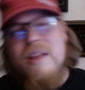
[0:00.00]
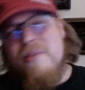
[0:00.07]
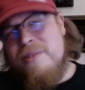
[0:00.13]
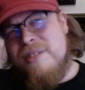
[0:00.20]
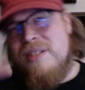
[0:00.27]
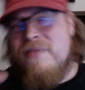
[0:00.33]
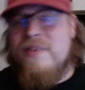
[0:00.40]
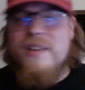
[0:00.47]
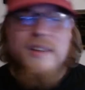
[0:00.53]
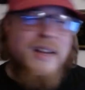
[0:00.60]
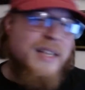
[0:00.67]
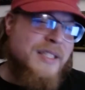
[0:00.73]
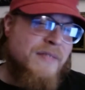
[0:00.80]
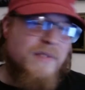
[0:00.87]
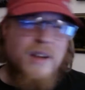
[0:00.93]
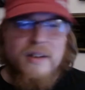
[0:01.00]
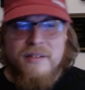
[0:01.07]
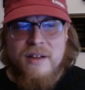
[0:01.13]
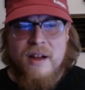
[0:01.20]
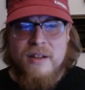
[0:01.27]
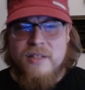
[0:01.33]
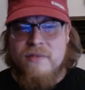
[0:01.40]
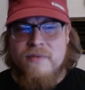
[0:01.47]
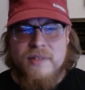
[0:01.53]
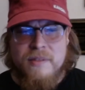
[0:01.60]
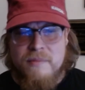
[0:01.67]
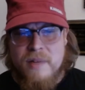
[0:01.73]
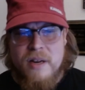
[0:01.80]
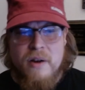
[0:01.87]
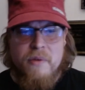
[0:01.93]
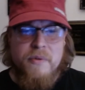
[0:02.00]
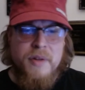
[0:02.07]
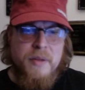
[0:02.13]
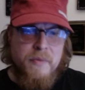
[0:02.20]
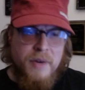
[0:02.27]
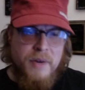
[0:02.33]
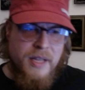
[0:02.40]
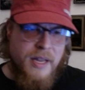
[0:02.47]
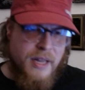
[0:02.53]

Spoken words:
And there's different kinds of non-cognitivism that I don't really want